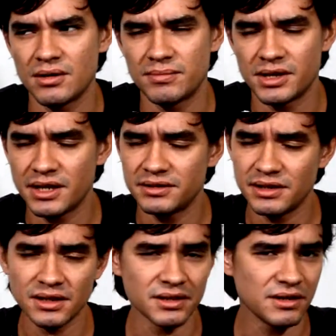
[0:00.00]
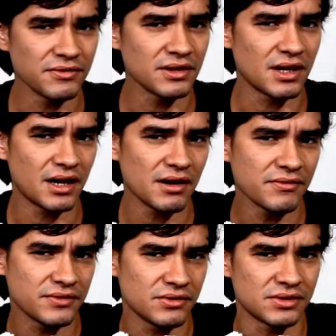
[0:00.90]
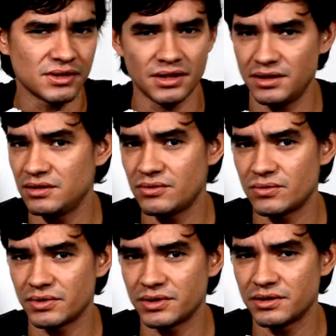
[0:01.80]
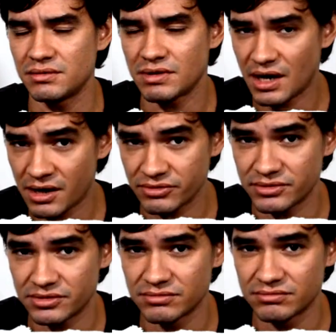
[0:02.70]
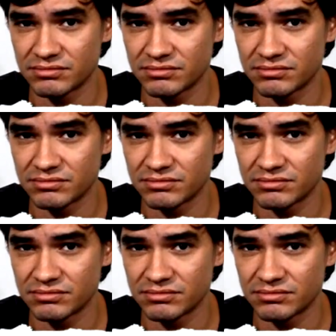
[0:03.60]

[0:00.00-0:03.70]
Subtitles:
But I didn't even have to say the word house.